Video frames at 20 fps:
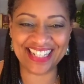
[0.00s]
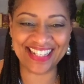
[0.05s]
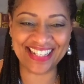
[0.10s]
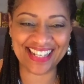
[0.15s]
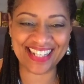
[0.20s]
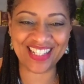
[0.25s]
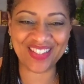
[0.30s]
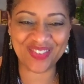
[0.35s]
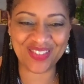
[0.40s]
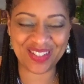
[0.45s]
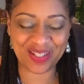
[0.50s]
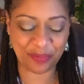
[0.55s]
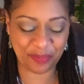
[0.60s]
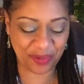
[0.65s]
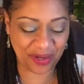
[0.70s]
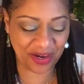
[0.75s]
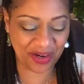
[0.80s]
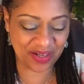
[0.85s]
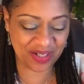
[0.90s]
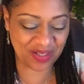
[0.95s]
That's what the
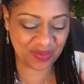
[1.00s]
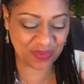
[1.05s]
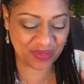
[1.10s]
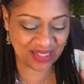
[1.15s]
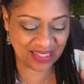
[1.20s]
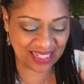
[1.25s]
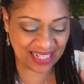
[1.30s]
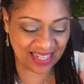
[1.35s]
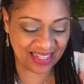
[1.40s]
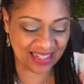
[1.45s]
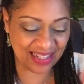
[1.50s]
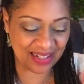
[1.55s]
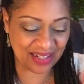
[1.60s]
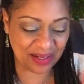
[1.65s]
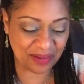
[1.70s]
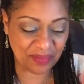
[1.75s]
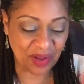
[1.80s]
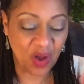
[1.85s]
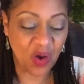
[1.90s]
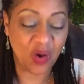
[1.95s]
parents was telling them,